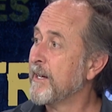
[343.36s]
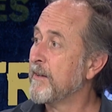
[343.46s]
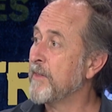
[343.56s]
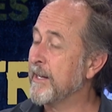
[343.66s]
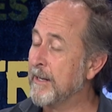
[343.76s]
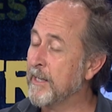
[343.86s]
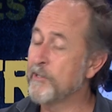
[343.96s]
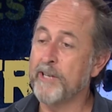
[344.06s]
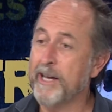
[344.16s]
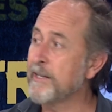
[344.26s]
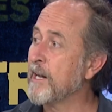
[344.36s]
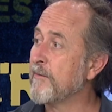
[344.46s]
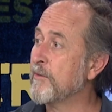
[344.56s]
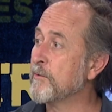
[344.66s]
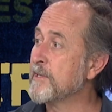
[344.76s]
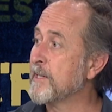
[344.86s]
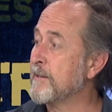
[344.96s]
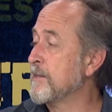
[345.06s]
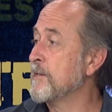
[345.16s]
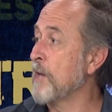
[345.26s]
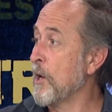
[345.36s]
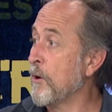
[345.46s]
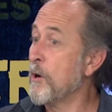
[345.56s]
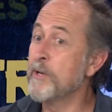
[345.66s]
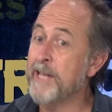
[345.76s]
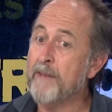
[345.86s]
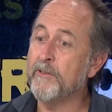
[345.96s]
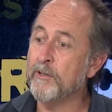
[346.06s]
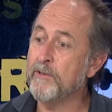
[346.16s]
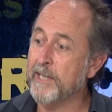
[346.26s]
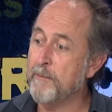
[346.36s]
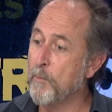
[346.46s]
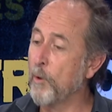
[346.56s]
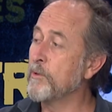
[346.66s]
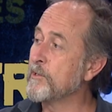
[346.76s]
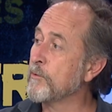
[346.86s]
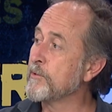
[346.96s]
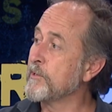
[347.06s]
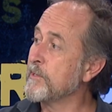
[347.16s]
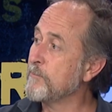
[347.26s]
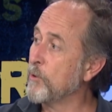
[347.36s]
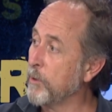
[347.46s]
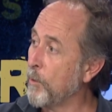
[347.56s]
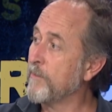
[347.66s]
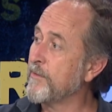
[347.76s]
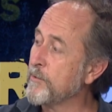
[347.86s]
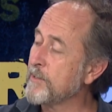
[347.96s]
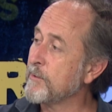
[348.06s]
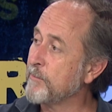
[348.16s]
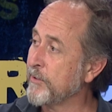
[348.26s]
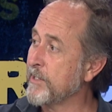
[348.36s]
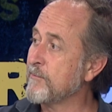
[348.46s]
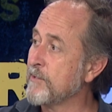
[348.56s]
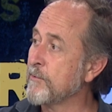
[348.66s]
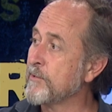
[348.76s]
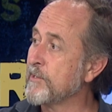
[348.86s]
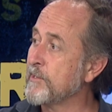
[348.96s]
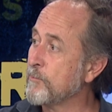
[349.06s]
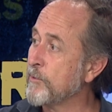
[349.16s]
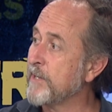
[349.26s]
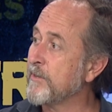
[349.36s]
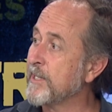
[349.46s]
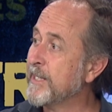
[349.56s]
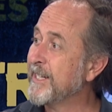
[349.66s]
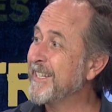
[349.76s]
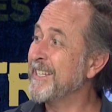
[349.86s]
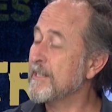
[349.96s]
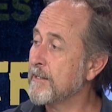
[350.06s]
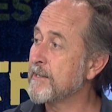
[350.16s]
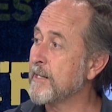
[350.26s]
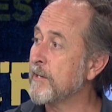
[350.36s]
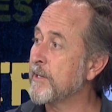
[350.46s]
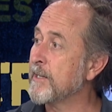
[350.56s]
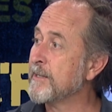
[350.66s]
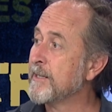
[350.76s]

They'd literally had a gutful and said, this is our only avenue to get more resources, more law enforcement, police resources, whatever, into this area,